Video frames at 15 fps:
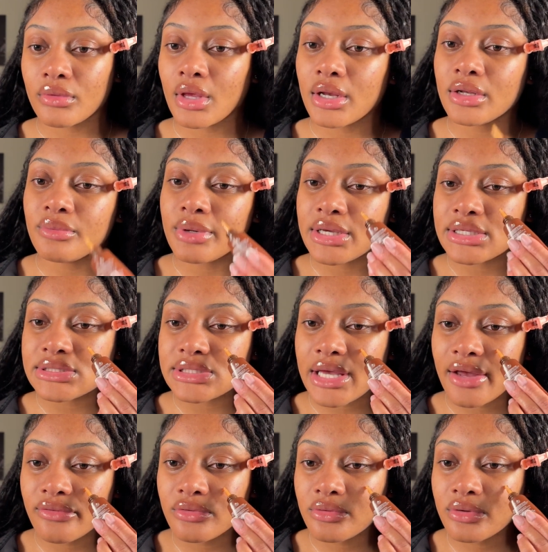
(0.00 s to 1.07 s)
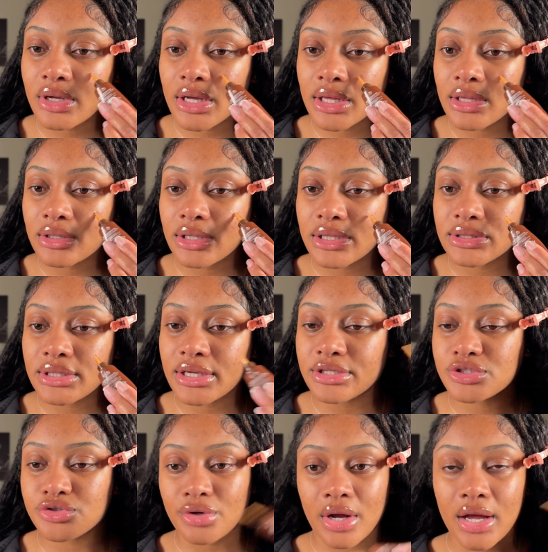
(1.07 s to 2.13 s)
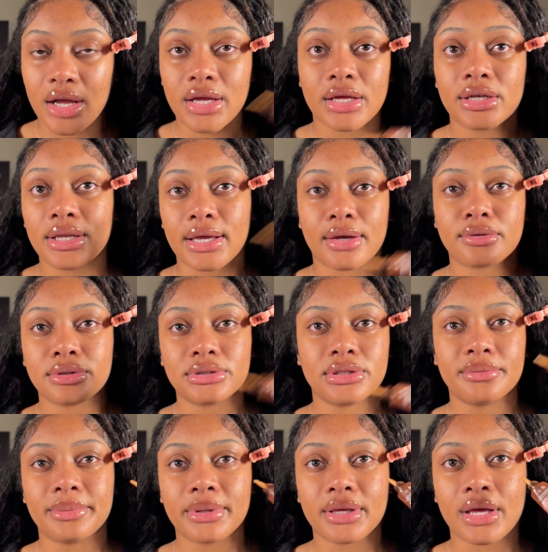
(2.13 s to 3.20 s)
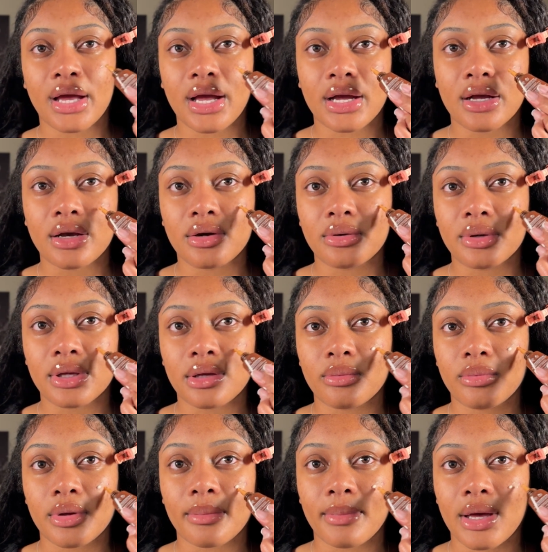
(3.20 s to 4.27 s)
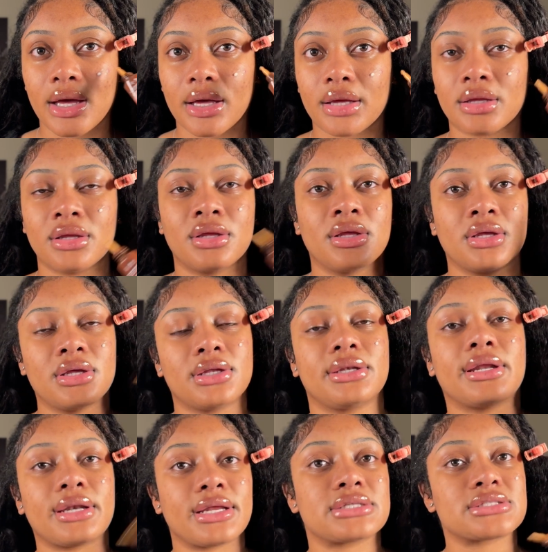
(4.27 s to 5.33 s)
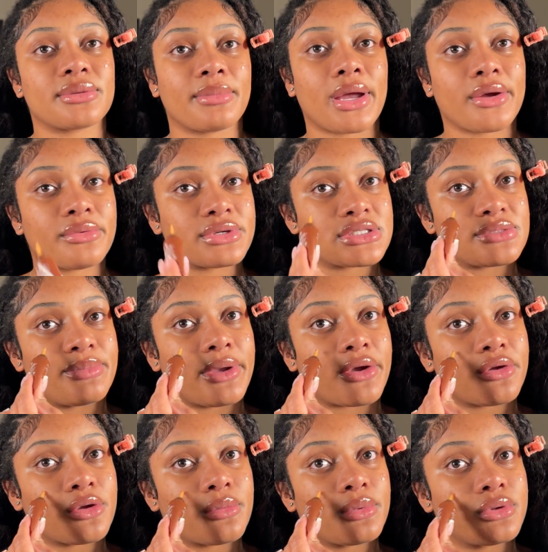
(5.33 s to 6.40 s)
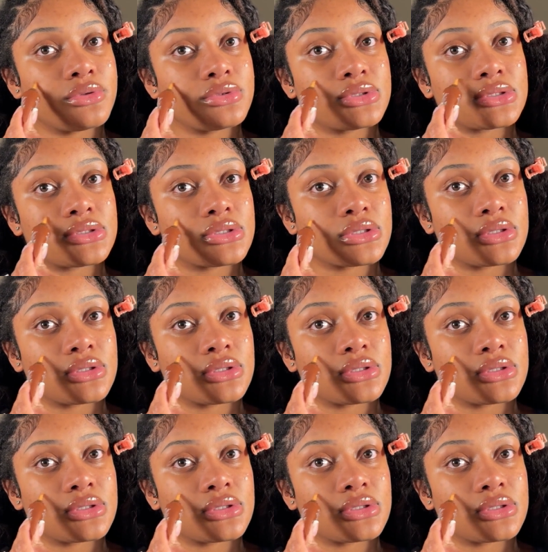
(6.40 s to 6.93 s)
Anyways, after I let that dry down a little bit, I go in with my Danessa Myricks Barrier Boost.